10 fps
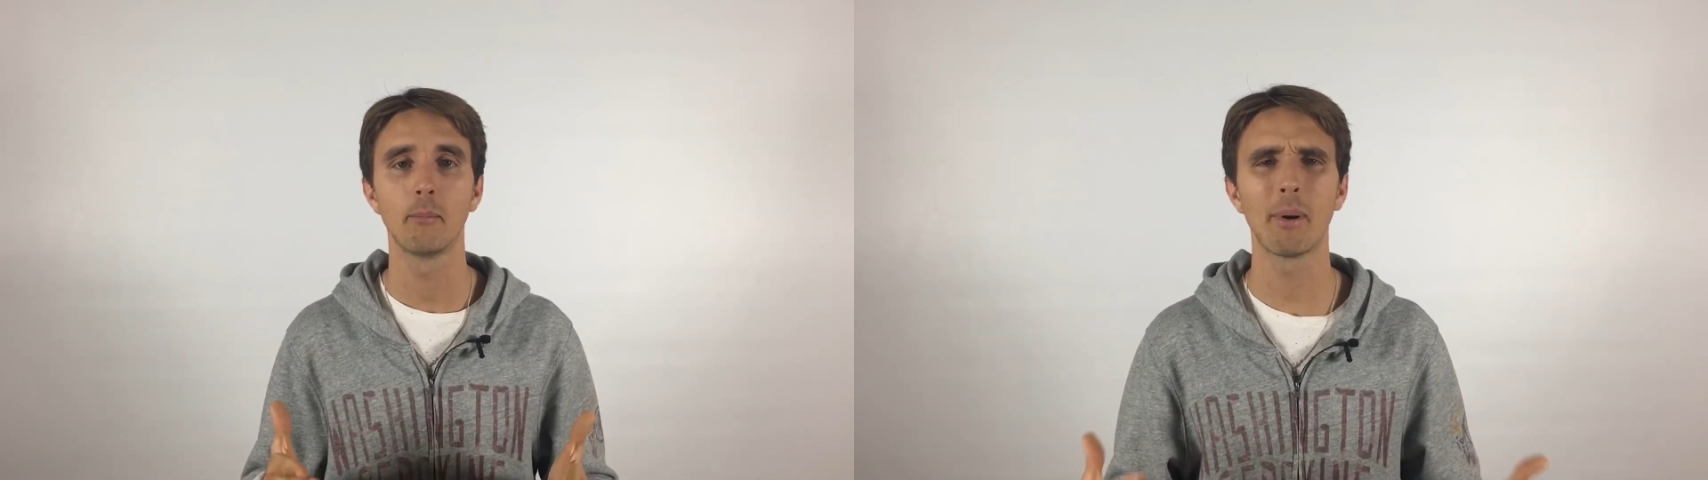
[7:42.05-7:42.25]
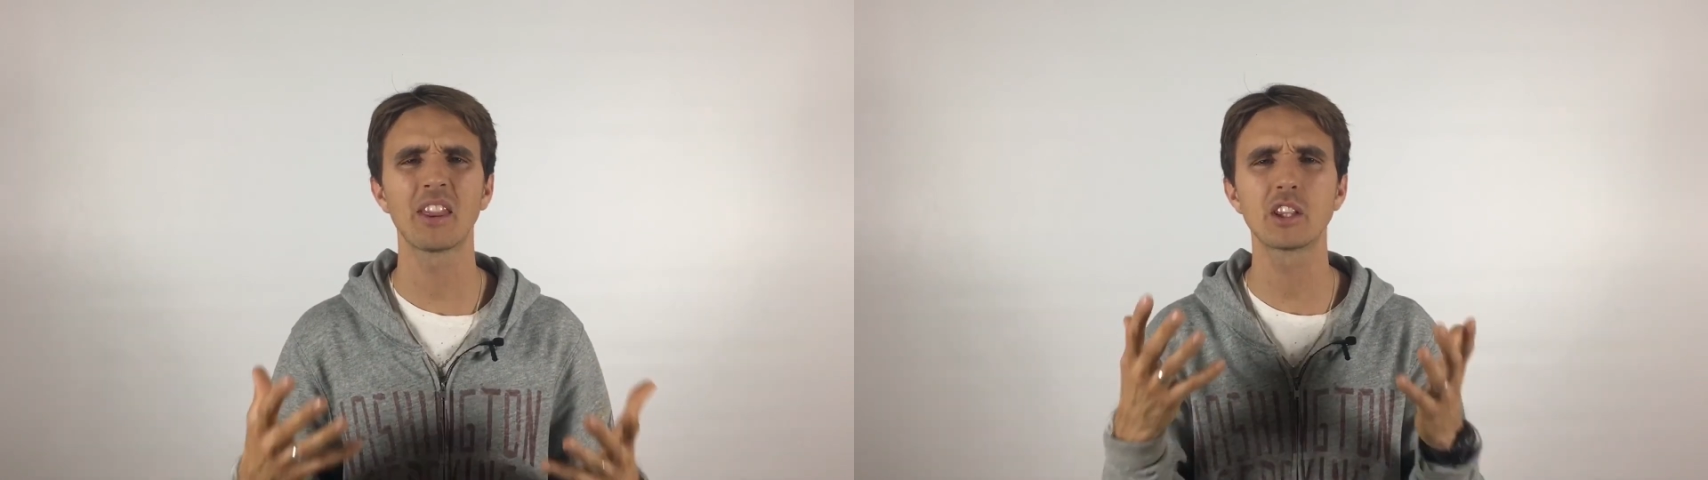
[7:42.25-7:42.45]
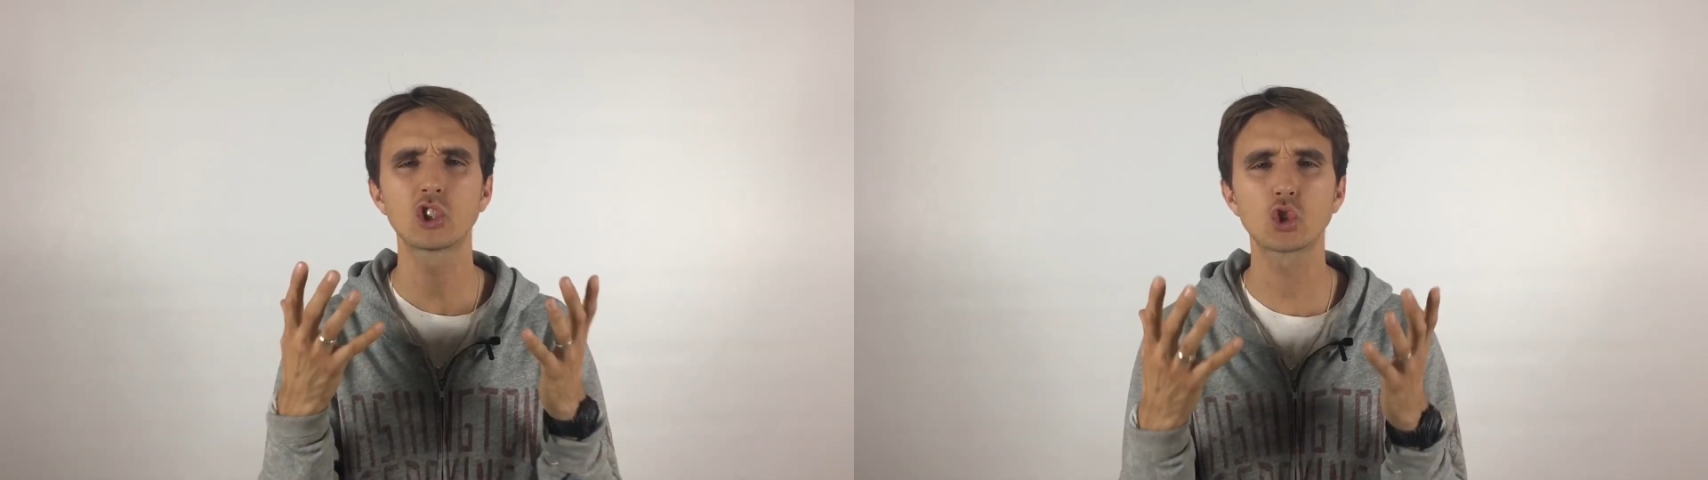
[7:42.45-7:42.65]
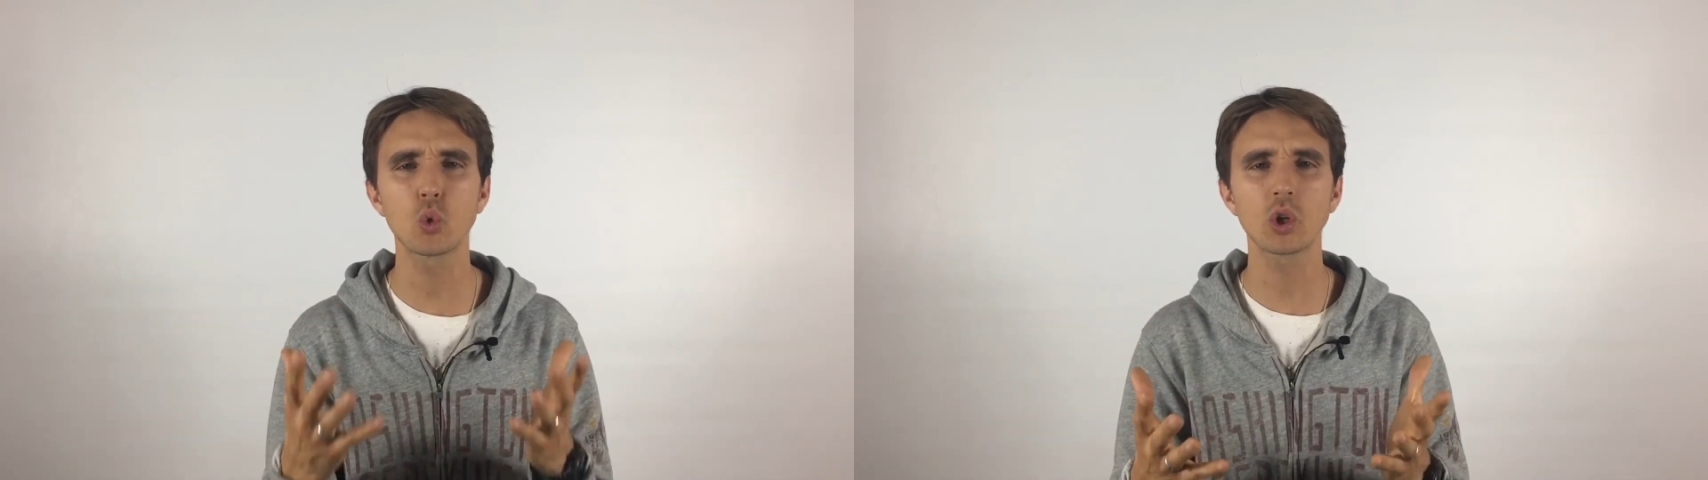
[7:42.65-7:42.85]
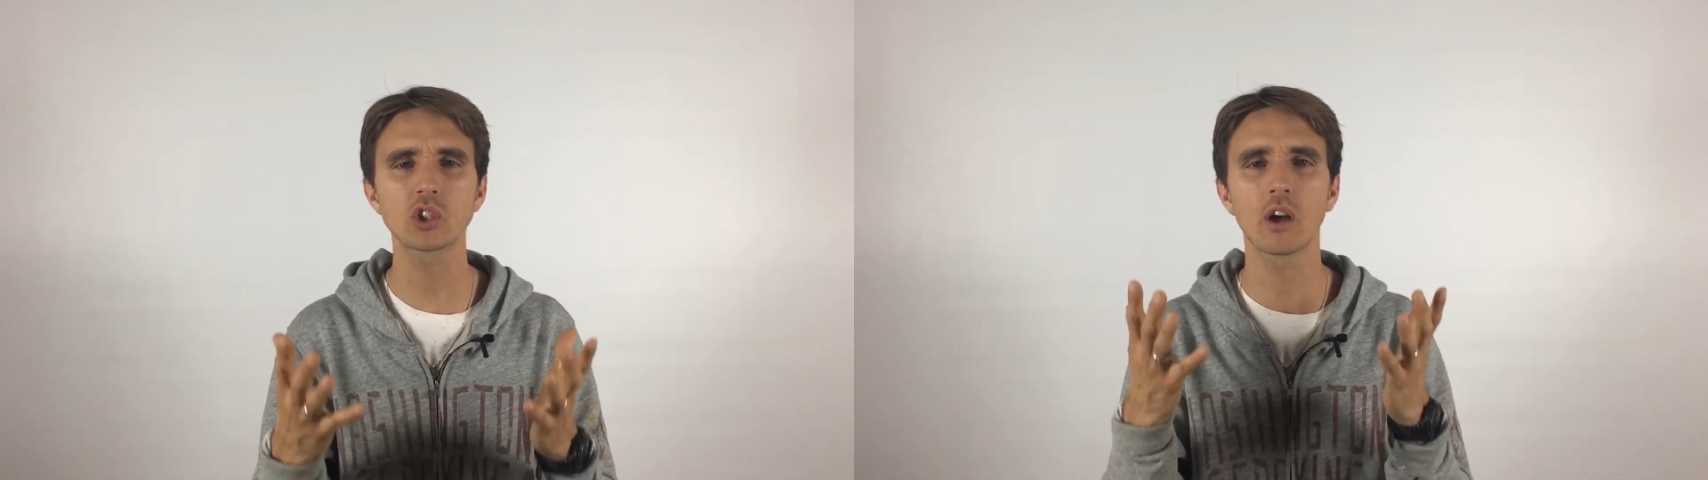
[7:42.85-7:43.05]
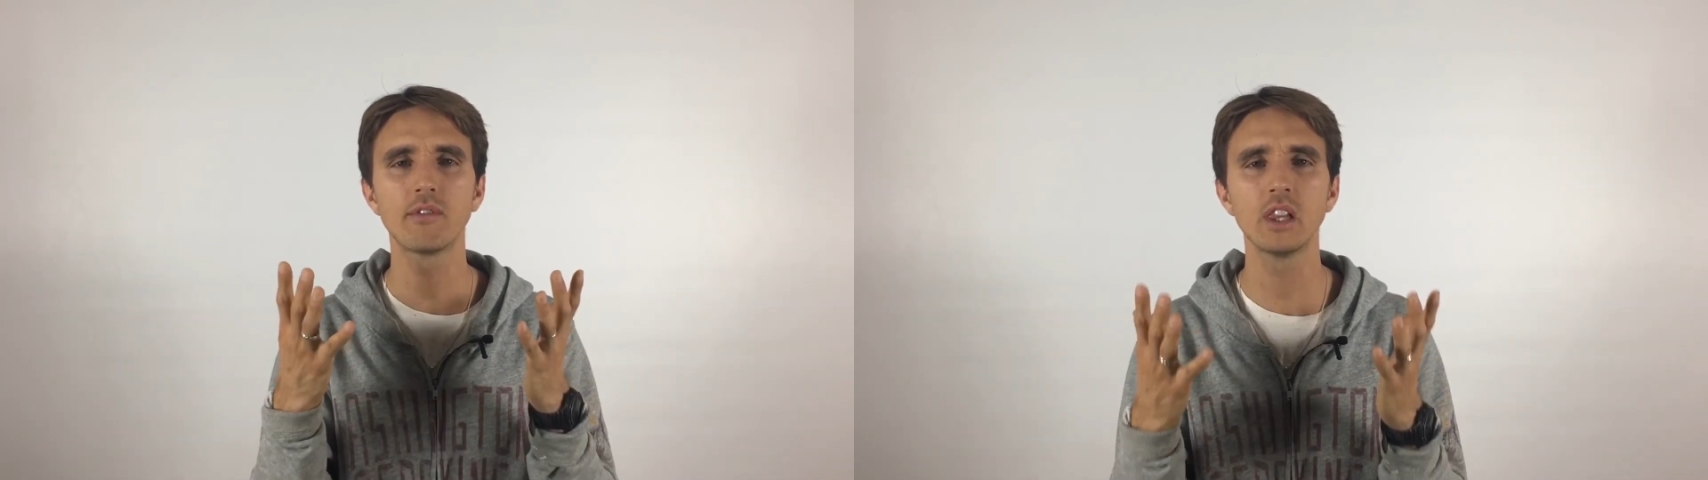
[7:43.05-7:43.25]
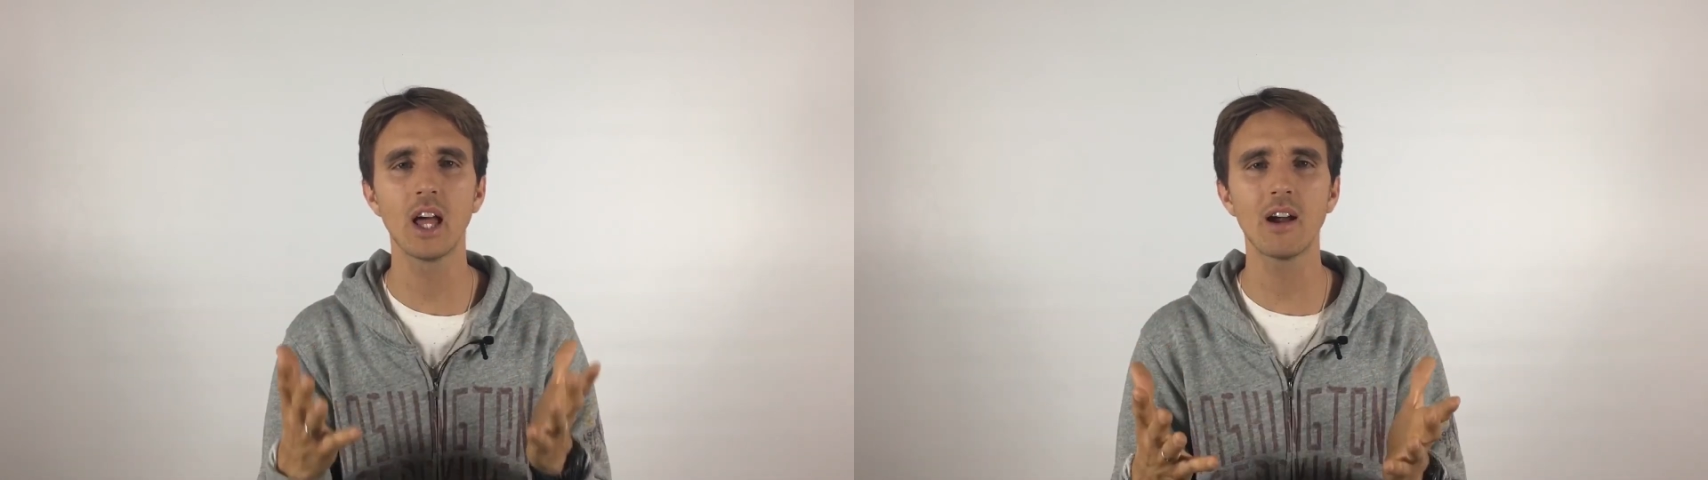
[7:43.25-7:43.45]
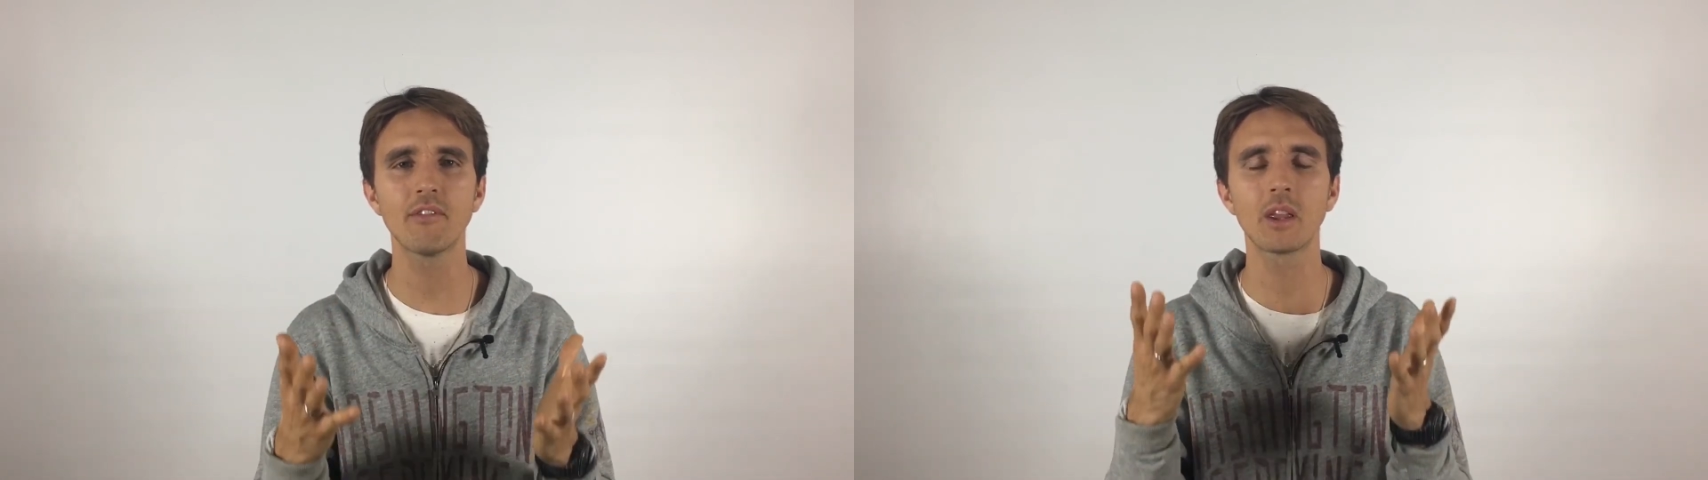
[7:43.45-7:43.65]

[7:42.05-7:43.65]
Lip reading: by the source of love